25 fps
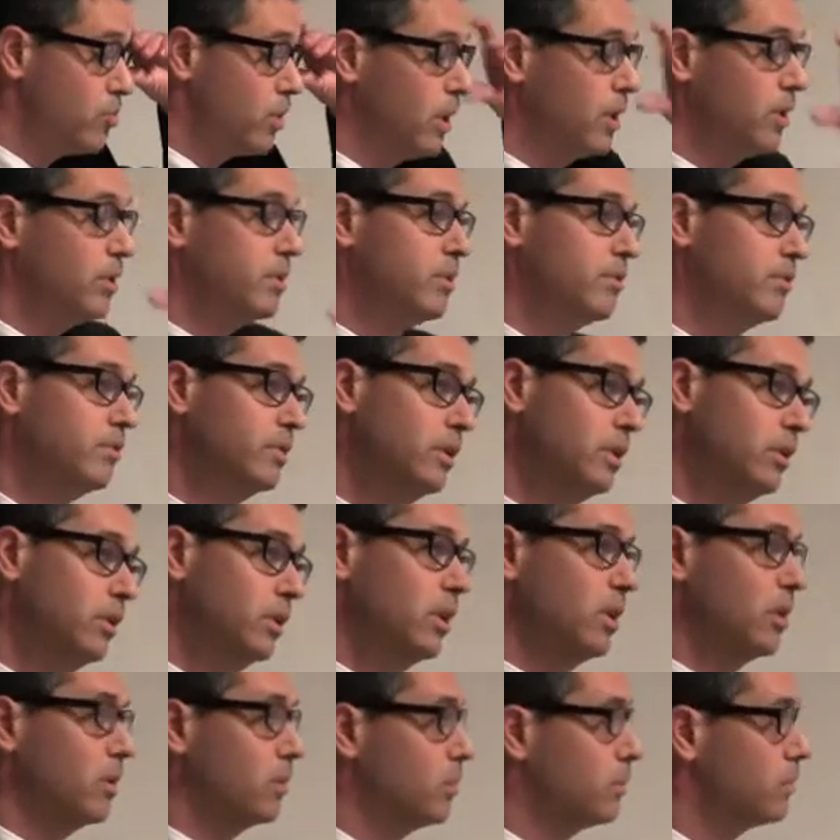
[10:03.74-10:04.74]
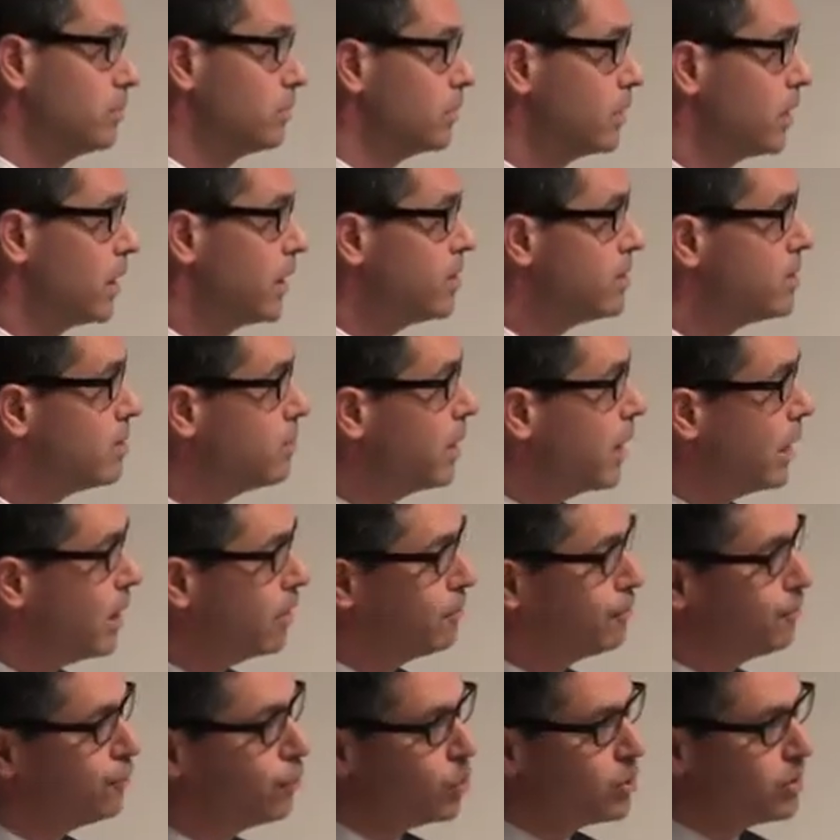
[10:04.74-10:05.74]
is relatively low. It's
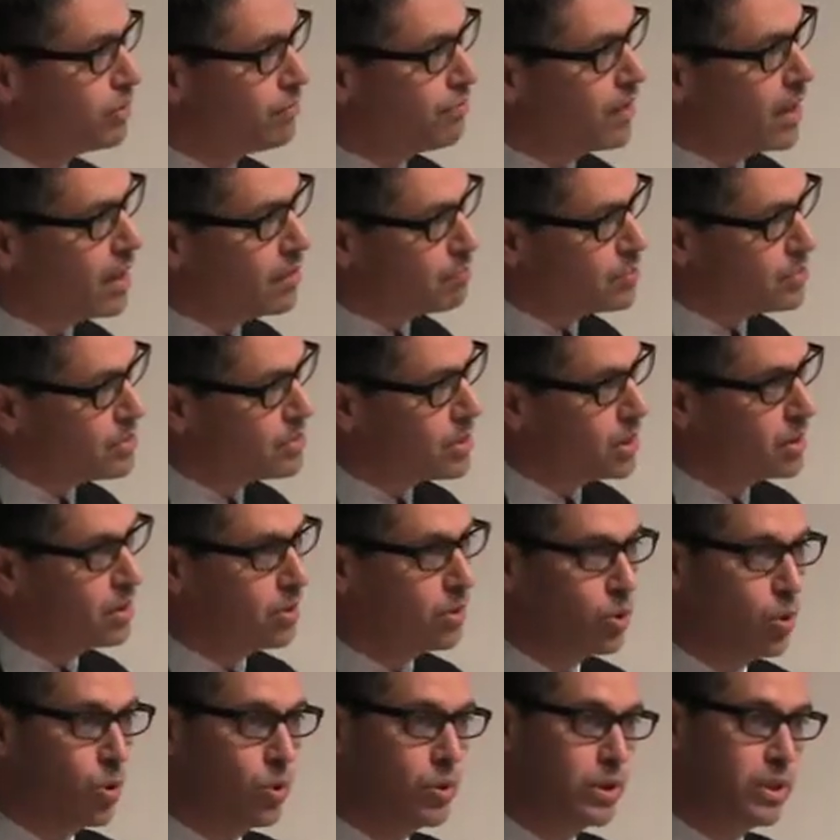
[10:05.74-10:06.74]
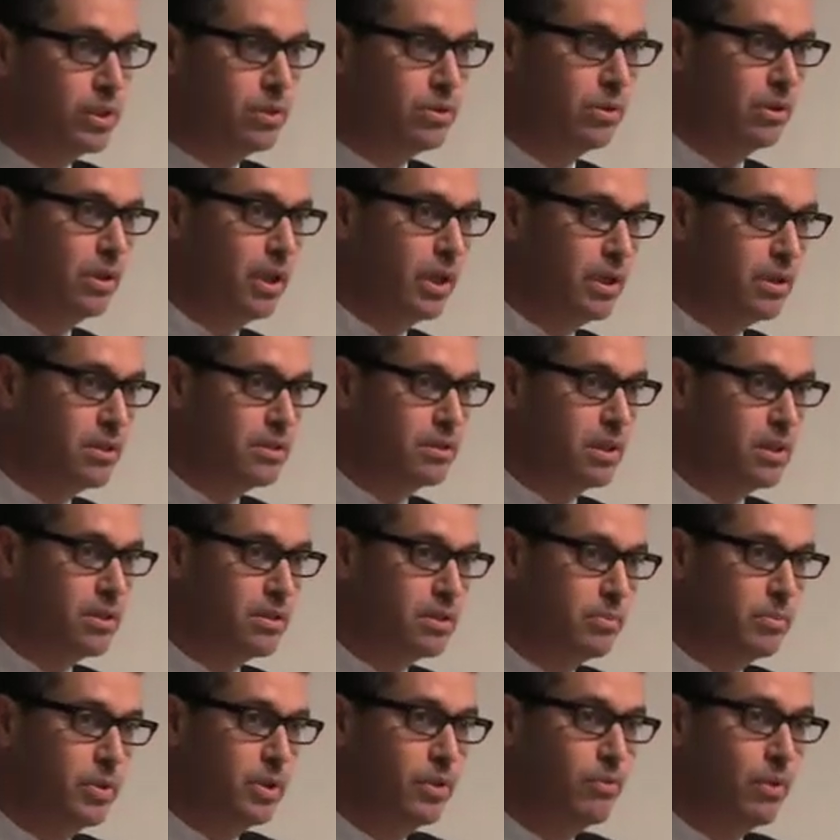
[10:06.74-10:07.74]
about 45% according to latest
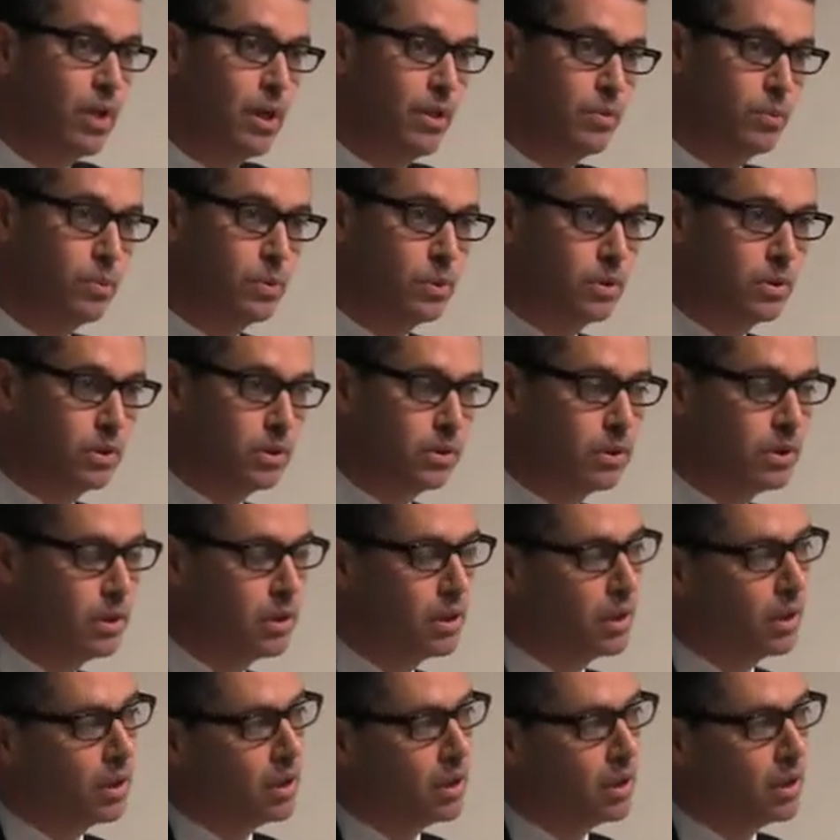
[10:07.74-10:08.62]
estimate around the world.